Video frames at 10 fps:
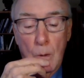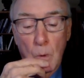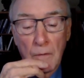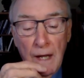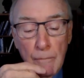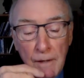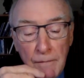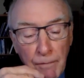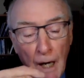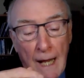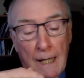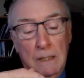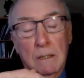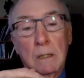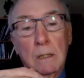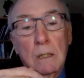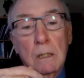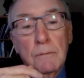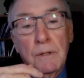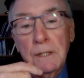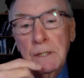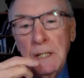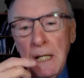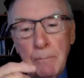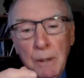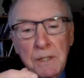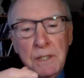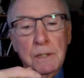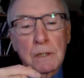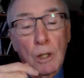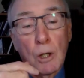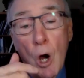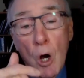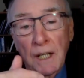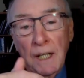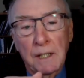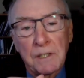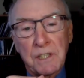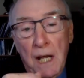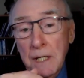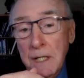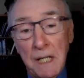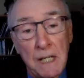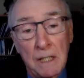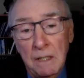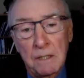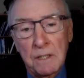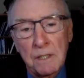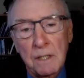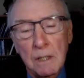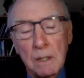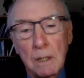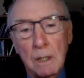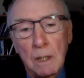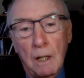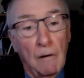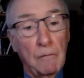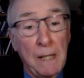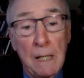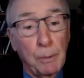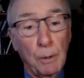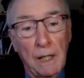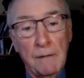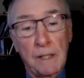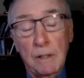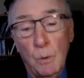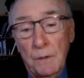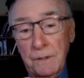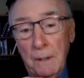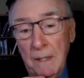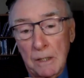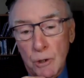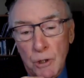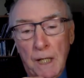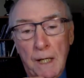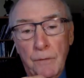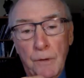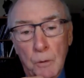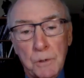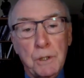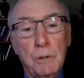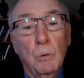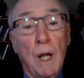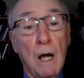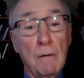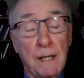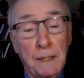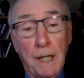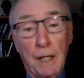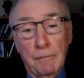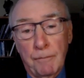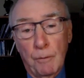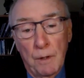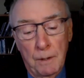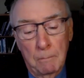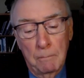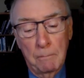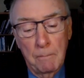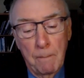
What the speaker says: Well, they reflect the deepest longings and needs of people living with dementia and those who love and care for them.